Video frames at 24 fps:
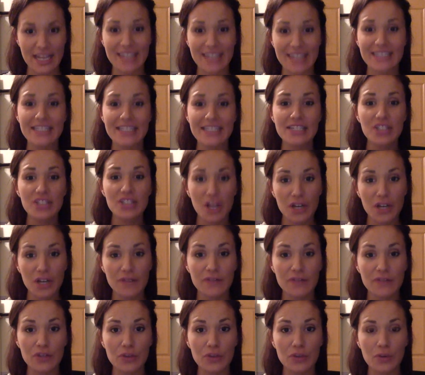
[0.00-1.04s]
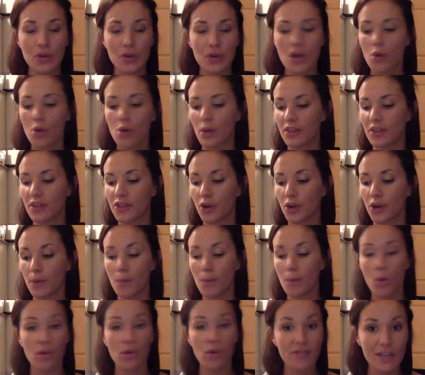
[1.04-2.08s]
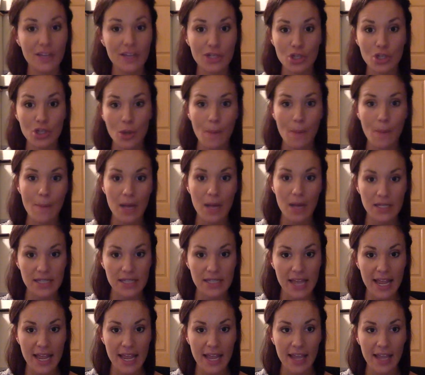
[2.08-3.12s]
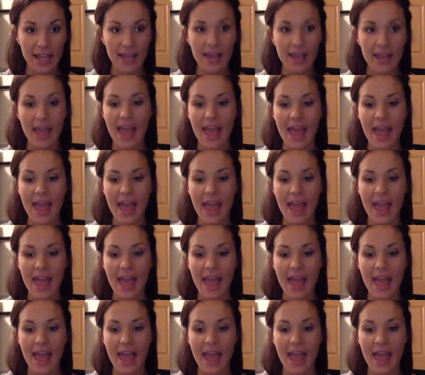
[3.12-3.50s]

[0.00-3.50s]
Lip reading: I see a ton of you with your Motivational Monday,